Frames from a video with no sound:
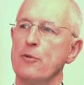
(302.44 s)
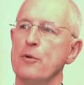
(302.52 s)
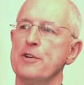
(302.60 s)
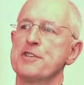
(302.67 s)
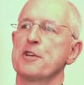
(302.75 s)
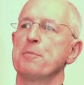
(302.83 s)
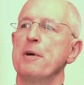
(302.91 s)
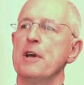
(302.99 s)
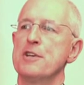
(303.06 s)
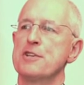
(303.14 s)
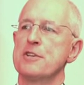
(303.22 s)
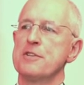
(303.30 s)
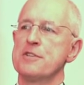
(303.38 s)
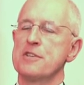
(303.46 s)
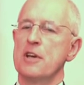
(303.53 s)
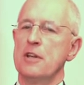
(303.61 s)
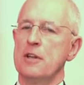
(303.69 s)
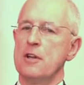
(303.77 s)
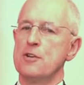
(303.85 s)
risk patients
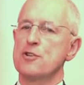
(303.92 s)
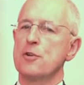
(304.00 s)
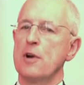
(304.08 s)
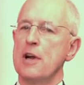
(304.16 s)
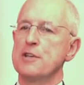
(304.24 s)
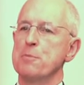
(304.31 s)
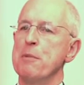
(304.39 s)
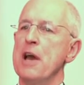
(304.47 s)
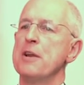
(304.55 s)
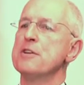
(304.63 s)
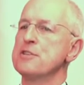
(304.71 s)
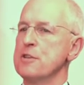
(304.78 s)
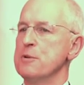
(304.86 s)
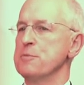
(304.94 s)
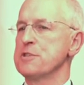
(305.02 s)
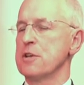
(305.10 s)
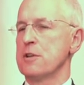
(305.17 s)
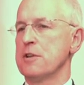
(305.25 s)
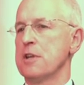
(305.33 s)
and then try to manage them
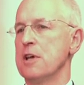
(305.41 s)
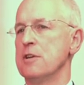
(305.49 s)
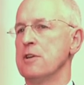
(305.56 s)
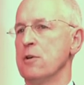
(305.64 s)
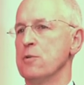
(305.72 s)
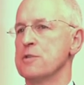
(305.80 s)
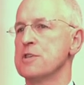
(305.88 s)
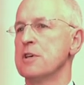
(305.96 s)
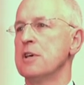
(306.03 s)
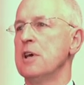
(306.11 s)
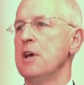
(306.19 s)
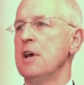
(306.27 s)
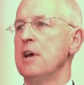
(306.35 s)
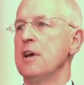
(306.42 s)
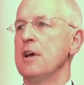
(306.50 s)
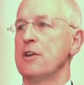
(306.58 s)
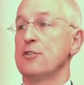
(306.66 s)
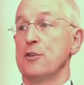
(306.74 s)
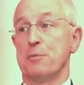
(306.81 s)
so that they don't
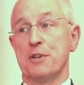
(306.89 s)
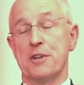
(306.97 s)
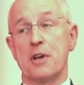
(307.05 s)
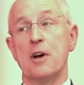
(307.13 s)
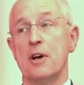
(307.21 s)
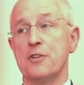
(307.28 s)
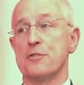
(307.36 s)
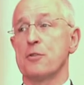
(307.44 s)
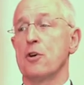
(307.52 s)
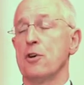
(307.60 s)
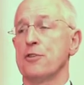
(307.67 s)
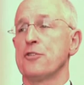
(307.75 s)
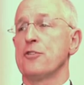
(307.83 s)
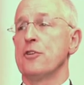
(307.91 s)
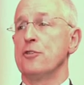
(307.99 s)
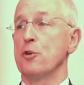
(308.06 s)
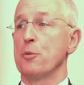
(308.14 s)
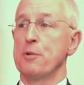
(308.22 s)
exhibit the kinds of costs that you're